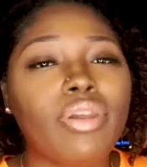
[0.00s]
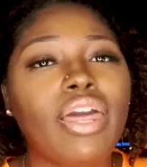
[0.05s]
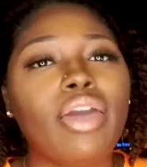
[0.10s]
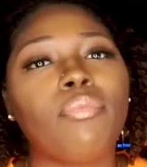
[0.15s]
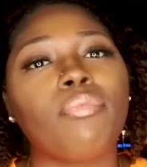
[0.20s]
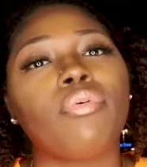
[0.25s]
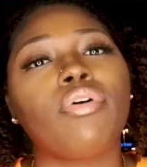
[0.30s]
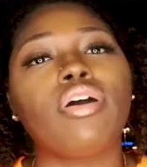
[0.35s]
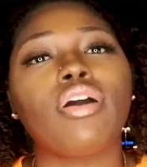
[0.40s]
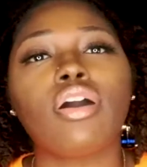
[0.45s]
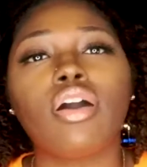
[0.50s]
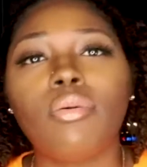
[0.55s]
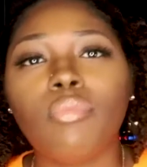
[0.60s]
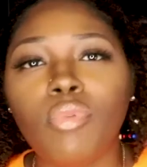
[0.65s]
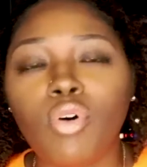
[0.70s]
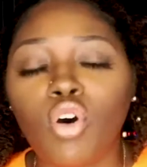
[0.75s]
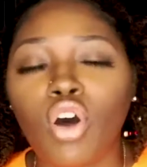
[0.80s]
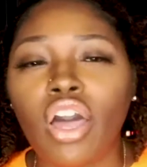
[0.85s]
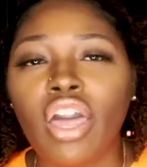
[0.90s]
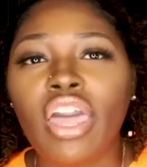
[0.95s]
be like, bruh,
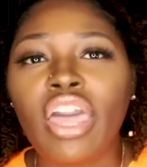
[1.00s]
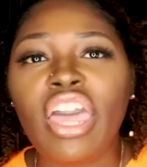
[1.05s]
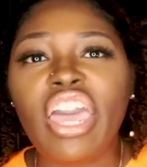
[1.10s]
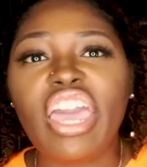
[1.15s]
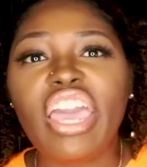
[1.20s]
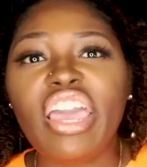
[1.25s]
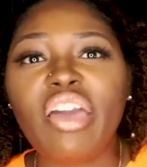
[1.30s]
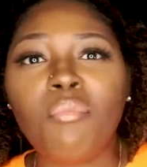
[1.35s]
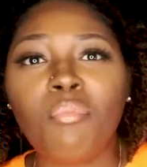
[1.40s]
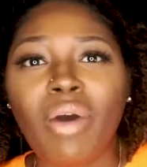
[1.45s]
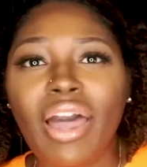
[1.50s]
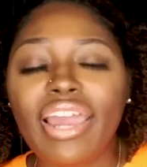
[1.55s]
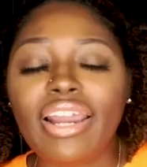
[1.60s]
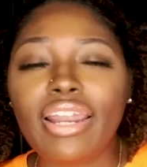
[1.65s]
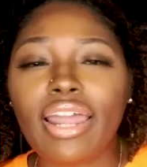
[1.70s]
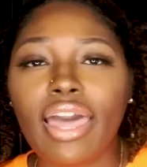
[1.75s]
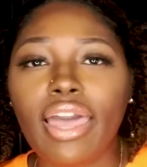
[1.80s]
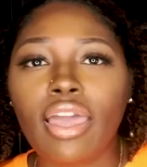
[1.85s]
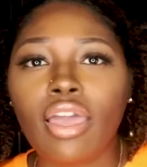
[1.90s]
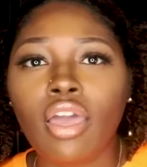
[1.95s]
come on. Mike
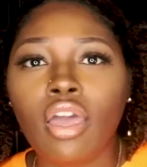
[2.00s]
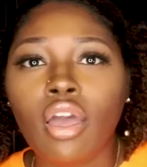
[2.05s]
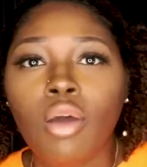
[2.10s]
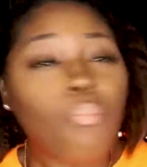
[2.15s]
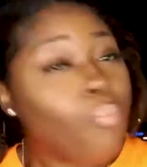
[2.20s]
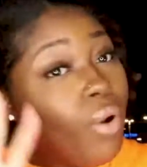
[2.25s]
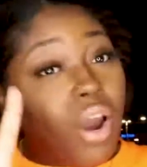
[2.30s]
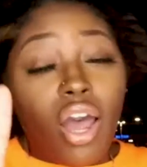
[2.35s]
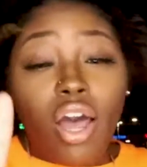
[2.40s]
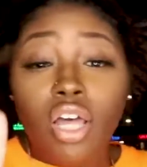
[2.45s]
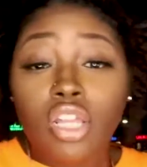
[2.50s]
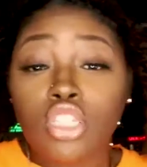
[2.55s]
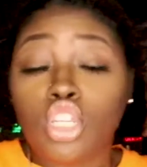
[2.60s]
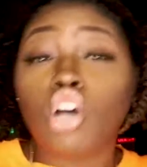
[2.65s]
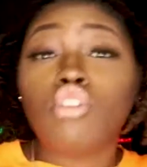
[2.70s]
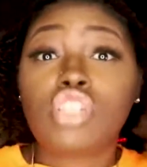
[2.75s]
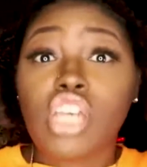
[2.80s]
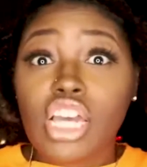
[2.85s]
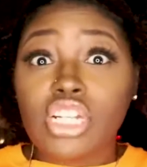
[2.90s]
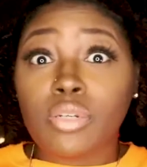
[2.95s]
like, bruh,
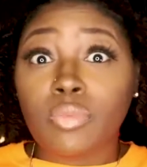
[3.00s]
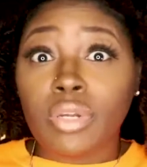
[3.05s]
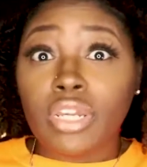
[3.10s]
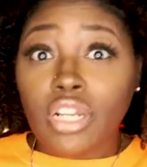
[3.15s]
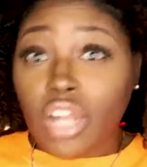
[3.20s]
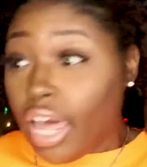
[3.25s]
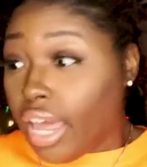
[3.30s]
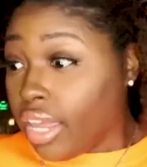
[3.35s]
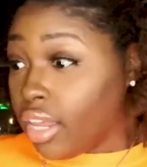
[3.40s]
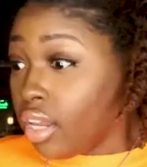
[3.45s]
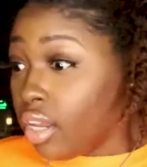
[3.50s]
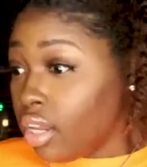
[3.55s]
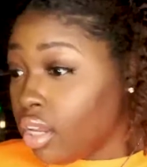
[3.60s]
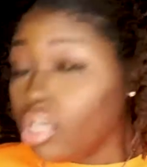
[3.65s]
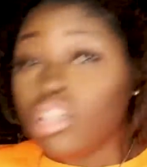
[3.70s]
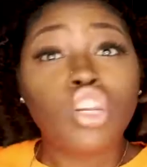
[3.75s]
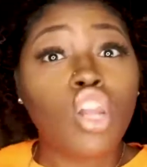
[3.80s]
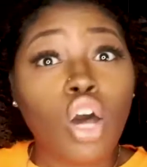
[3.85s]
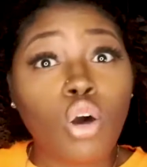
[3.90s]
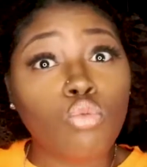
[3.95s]
don't touch me. Like,
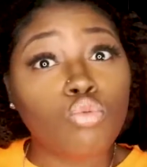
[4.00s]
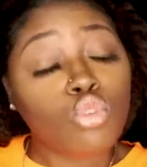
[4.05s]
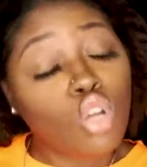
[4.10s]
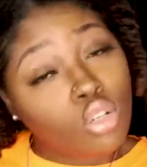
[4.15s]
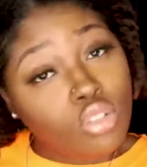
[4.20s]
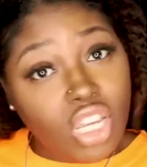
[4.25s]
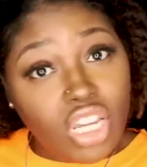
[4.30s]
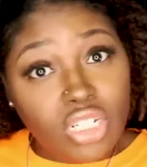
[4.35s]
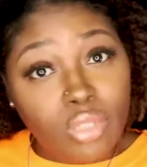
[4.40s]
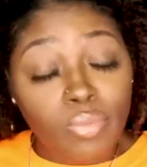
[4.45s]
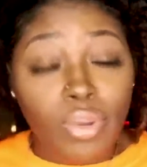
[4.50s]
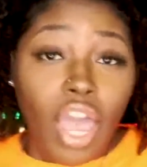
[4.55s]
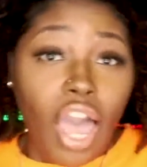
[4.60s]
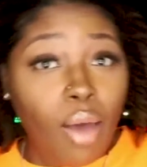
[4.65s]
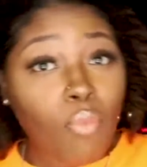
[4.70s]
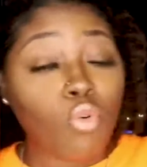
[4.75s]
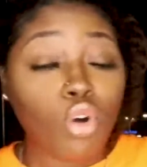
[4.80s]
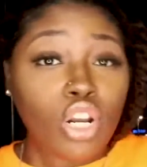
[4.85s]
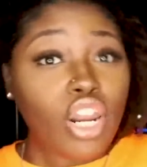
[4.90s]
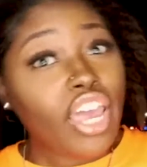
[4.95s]
no, don't touch me.
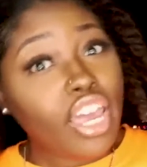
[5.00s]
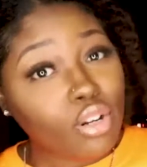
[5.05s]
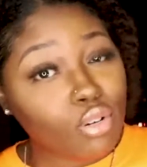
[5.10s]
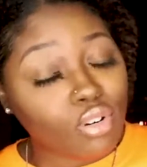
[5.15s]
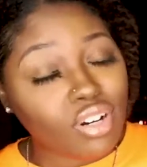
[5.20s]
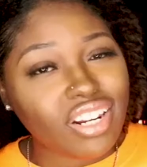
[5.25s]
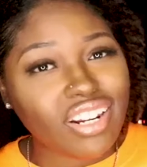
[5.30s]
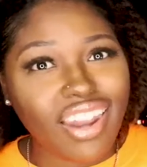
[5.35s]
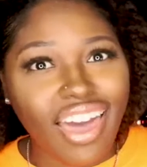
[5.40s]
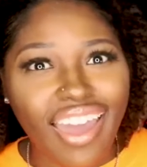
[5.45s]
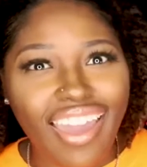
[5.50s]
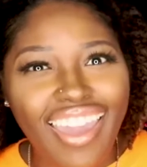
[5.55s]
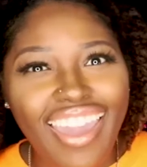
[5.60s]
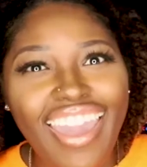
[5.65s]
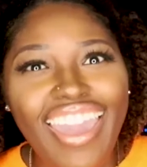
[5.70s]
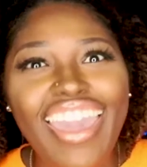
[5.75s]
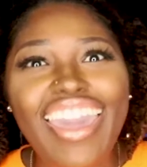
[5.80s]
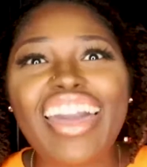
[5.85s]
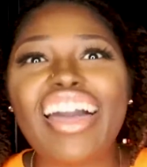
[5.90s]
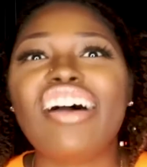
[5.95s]
I'm gonna handle it. Like
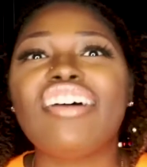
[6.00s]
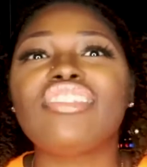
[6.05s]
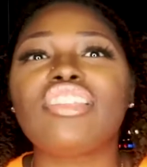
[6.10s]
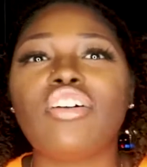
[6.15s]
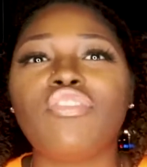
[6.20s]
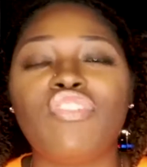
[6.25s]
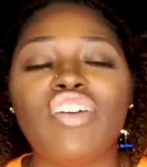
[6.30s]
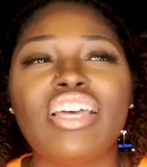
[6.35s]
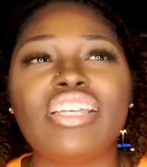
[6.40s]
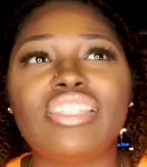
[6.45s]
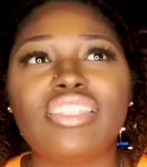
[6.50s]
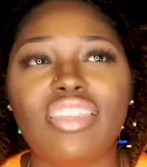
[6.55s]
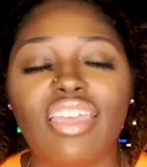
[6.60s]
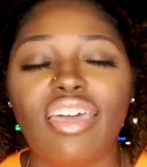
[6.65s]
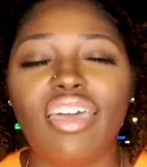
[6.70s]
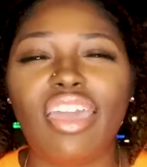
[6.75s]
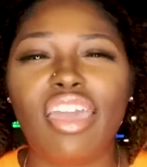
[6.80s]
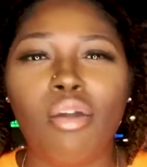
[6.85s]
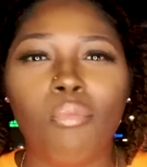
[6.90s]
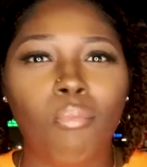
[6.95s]
he comes off as
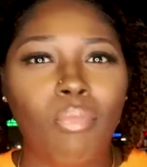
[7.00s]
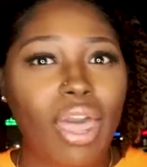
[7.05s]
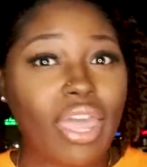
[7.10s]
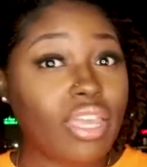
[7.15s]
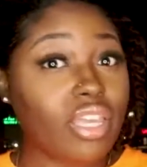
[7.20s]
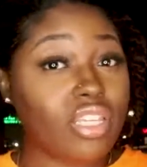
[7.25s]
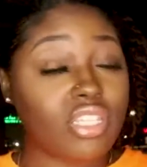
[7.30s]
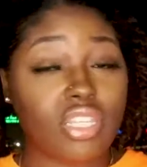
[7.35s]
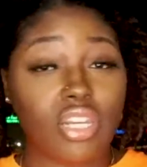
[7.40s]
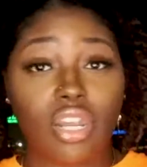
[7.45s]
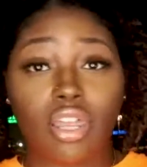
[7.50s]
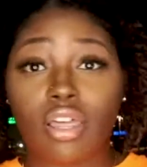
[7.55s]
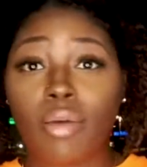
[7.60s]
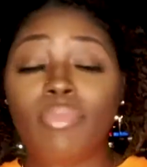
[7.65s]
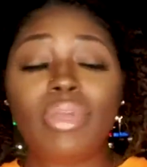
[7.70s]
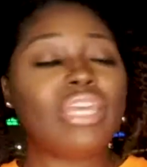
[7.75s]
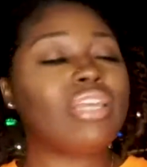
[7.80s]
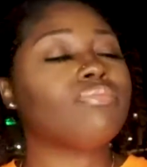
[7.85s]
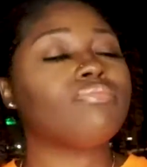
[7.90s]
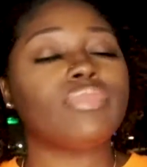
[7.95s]
that, and Mike is, I
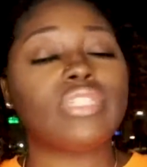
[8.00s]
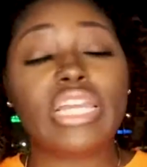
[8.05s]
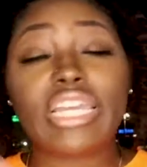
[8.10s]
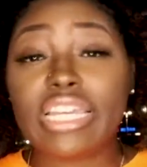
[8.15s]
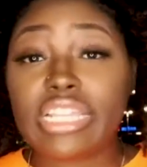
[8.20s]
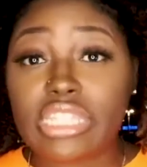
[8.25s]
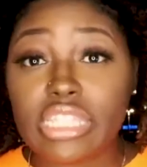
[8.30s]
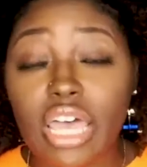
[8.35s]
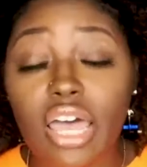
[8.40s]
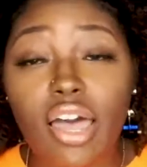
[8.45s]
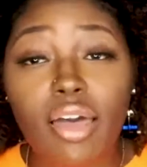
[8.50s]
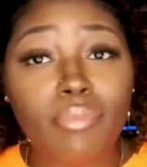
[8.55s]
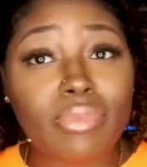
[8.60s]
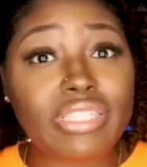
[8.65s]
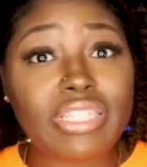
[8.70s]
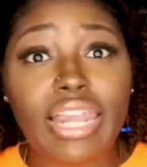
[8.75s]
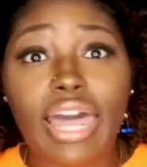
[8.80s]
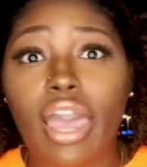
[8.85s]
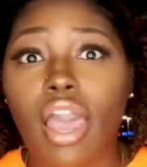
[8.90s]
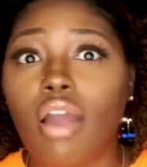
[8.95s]
mean, and Tom
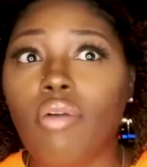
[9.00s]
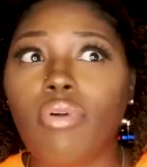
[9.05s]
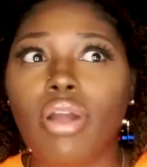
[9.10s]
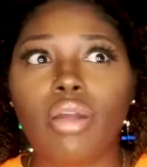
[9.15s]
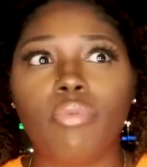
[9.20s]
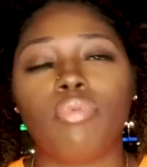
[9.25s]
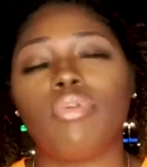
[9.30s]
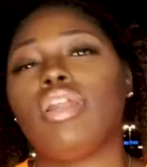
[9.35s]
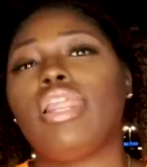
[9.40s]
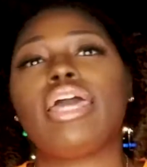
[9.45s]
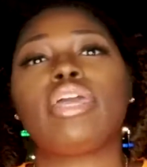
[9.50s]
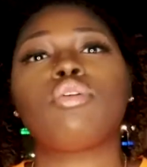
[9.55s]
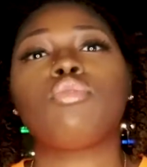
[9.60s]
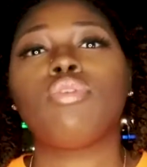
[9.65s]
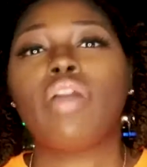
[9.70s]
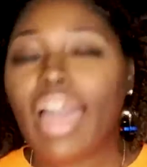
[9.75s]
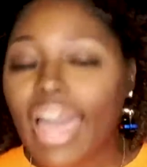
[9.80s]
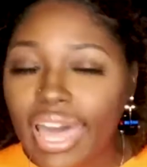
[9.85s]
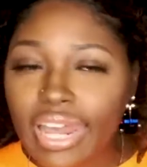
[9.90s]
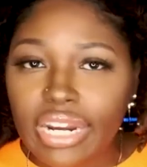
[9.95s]
is like, all right, bro, like you
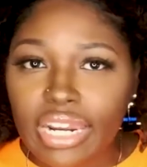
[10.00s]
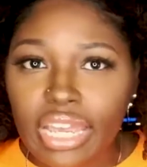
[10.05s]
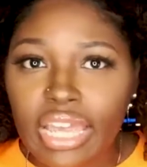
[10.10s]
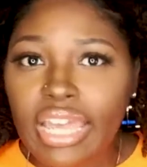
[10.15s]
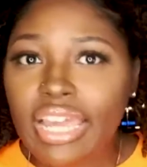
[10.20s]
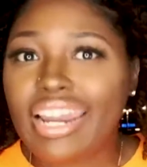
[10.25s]
got it.